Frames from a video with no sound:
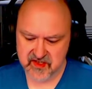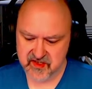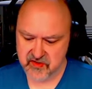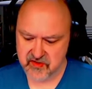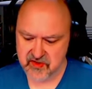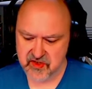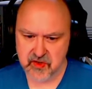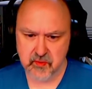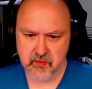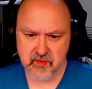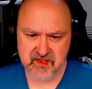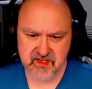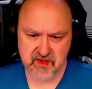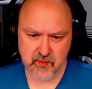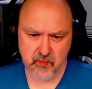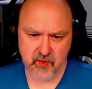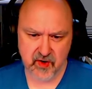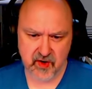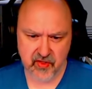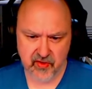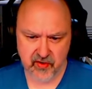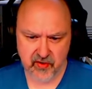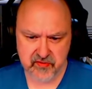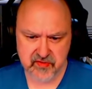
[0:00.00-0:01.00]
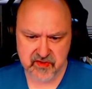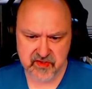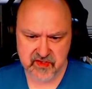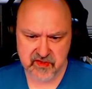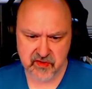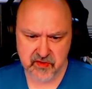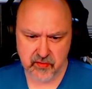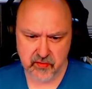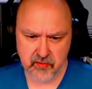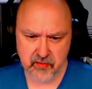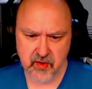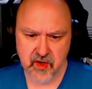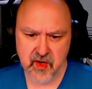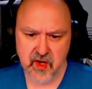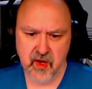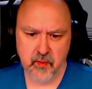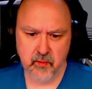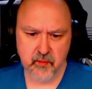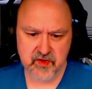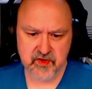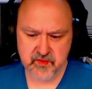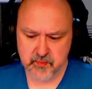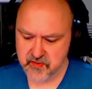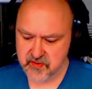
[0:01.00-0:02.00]
So two is in one of those two,
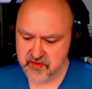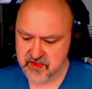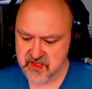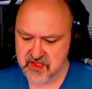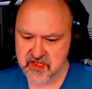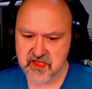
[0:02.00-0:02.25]
which puts